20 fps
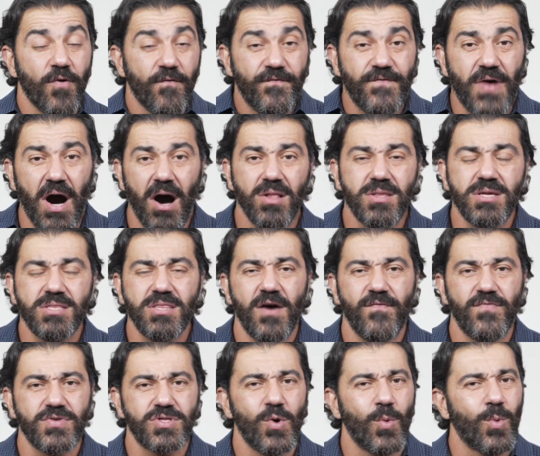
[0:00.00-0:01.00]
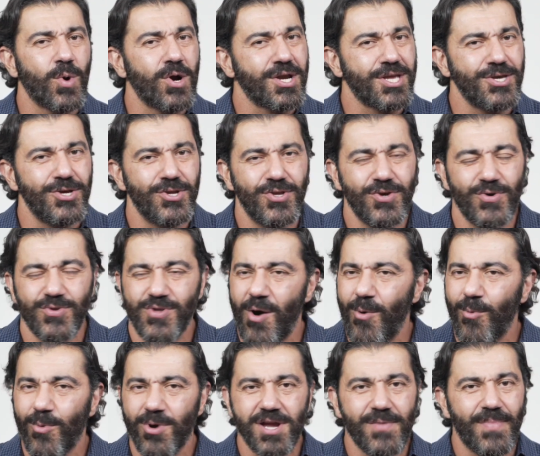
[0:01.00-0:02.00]
So fall in love with the work you do.
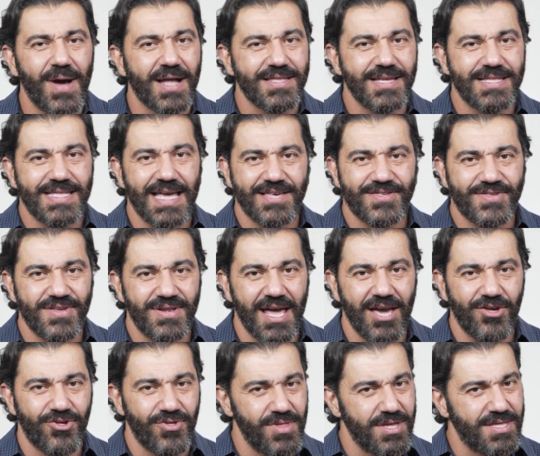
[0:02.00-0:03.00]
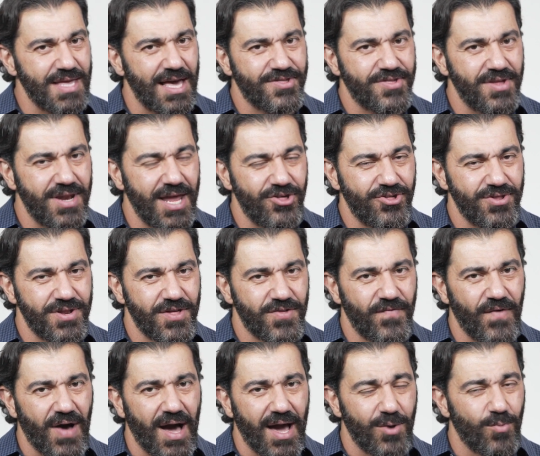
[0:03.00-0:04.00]
Don't worry about the destination. The destination
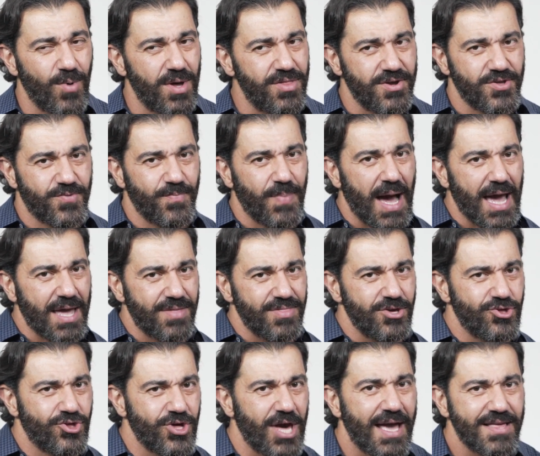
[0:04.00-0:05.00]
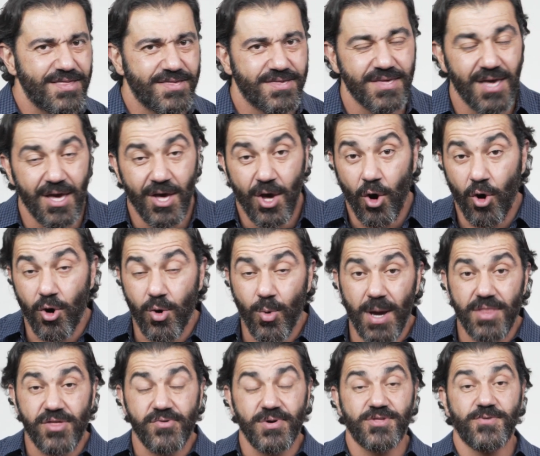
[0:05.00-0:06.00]
is fine, whether it's buying the Jets or
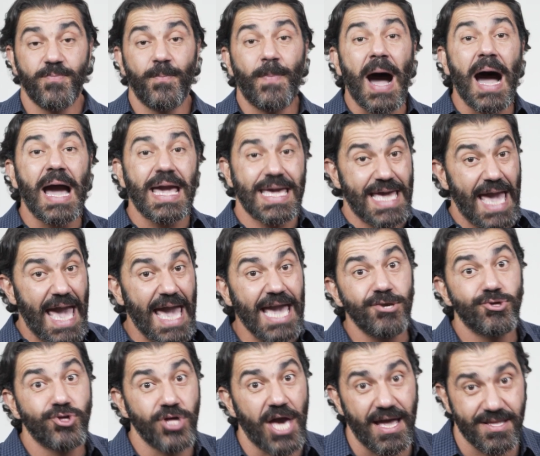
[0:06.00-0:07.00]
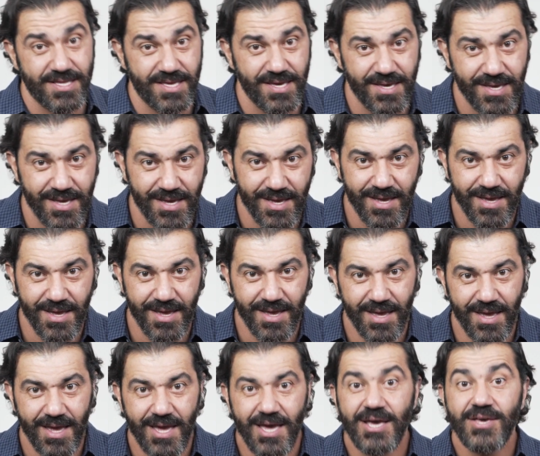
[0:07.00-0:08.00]
whether it's buying a jet.
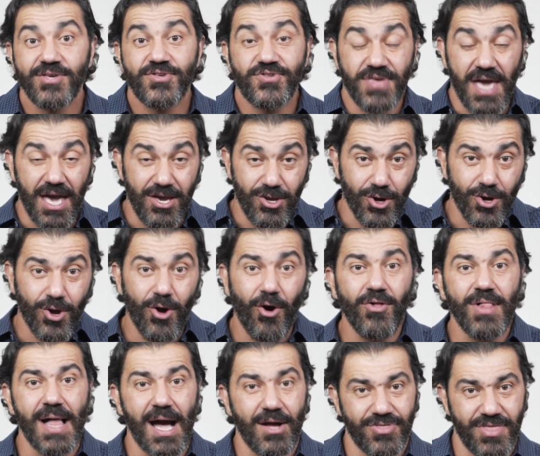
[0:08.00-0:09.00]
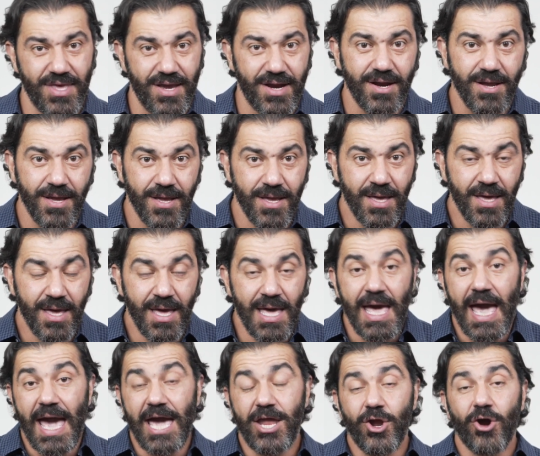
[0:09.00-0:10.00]
Set your goal out there
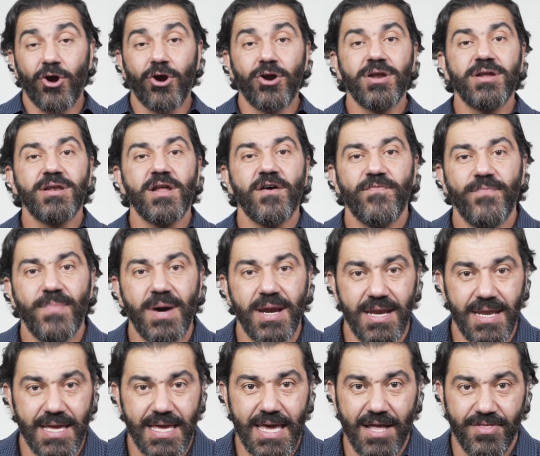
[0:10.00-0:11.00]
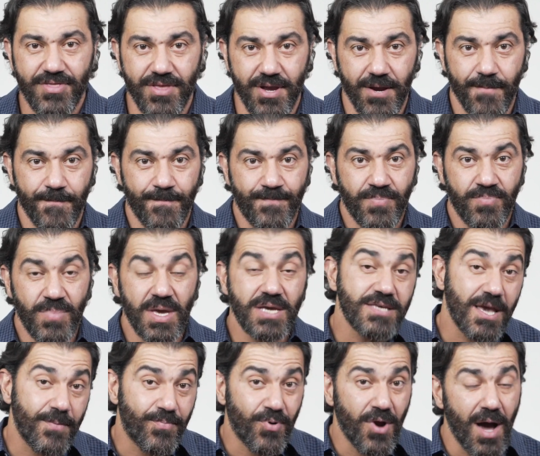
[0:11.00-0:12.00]
and earn enough money to get there.
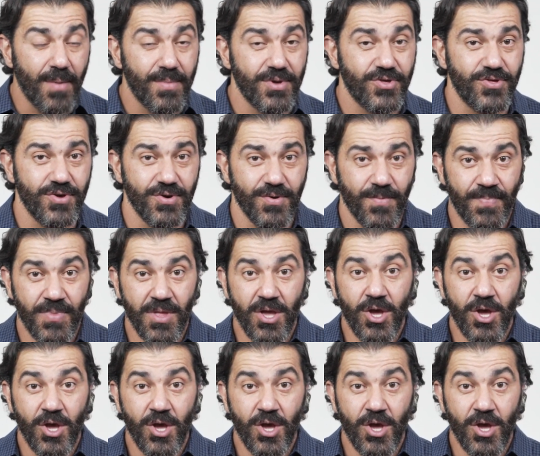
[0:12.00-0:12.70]
Because I promise you,